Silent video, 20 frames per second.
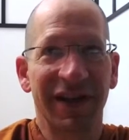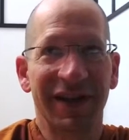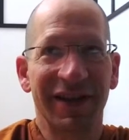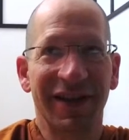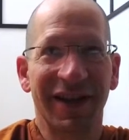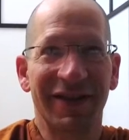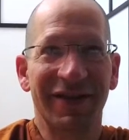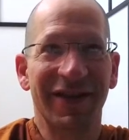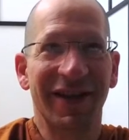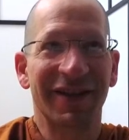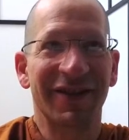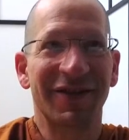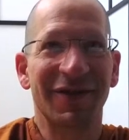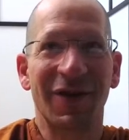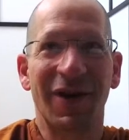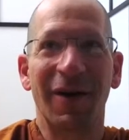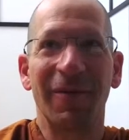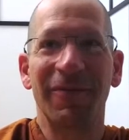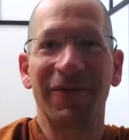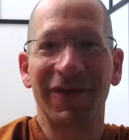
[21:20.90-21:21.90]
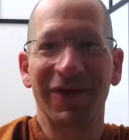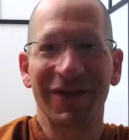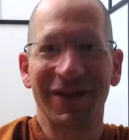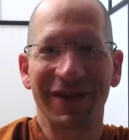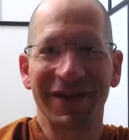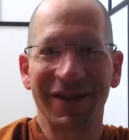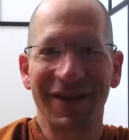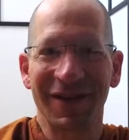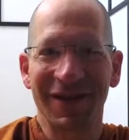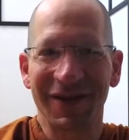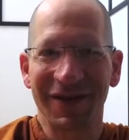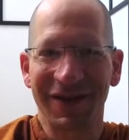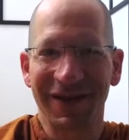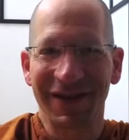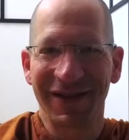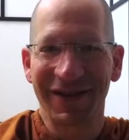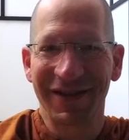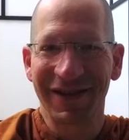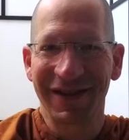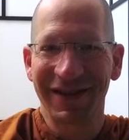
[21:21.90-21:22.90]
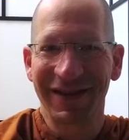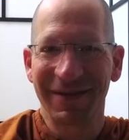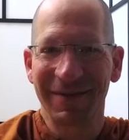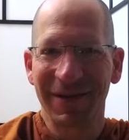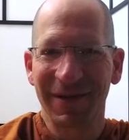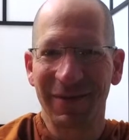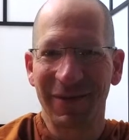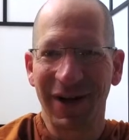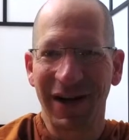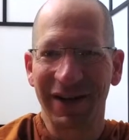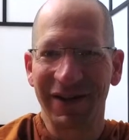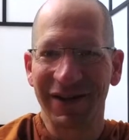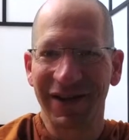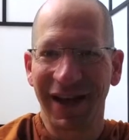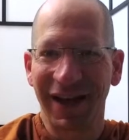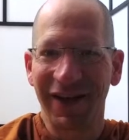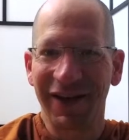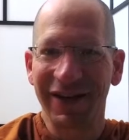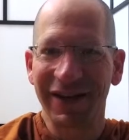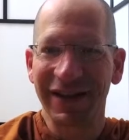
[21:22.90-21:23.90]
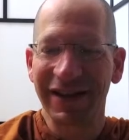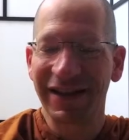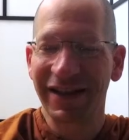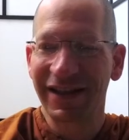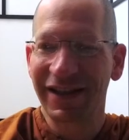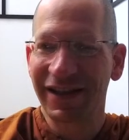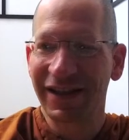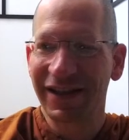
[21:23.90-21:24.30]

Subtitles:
That's not so helpful. There needs to be a practicality.